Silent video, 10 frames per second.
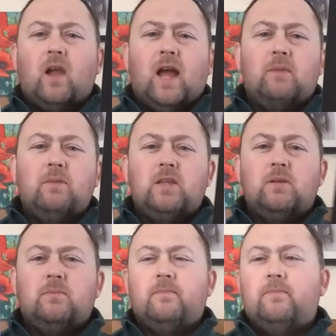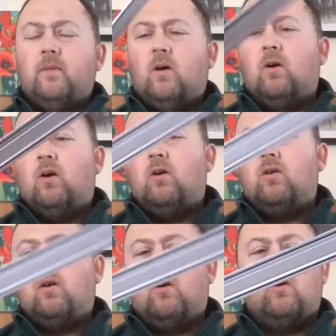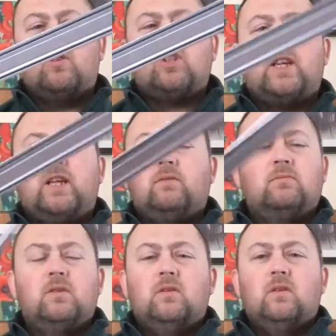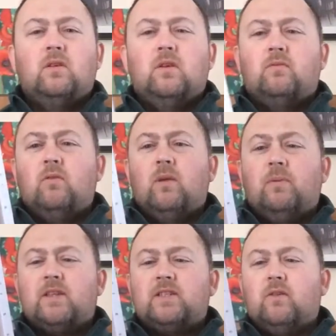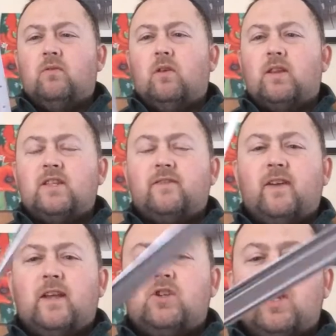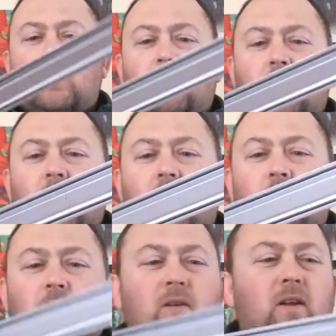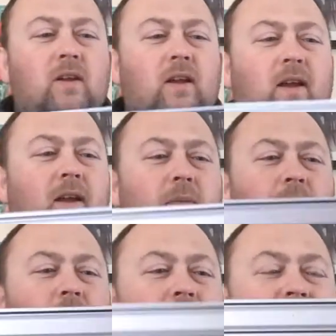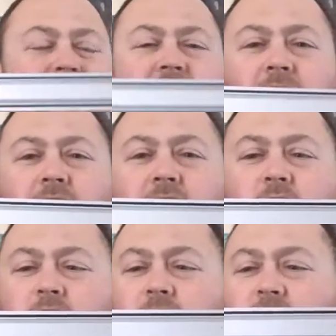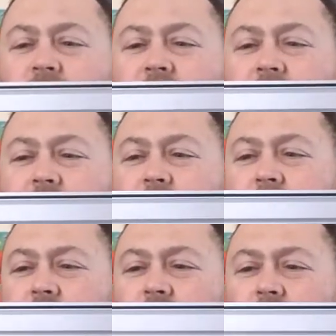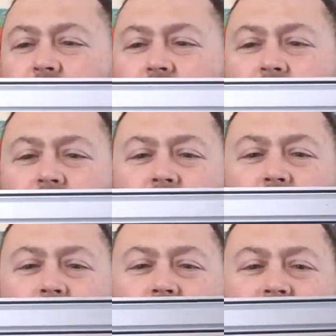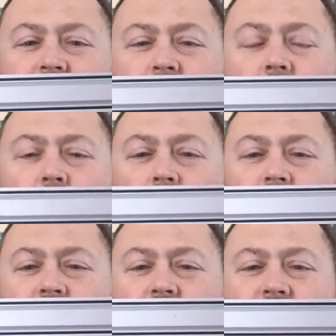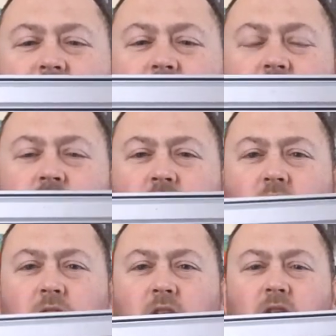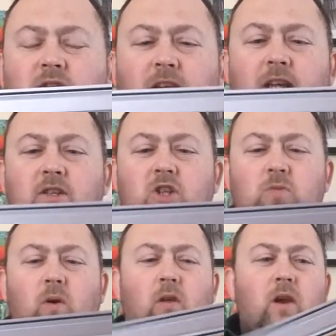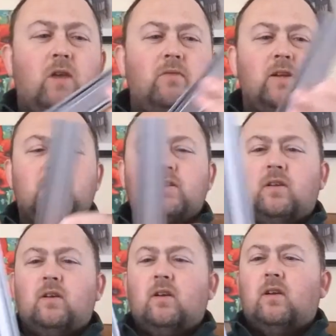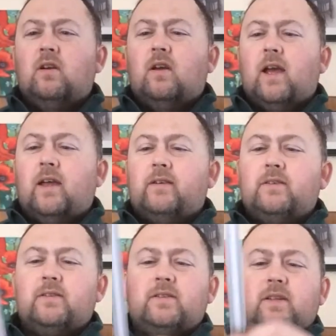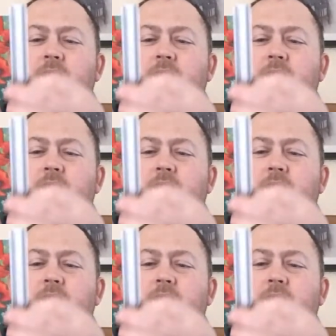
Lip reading: aluminium or steel ruler, basic ruler. These are fairly cheap, but like I say, I have a few different sizes. I have a small one that's only 6 inches long that I use for getting into smaller areas, and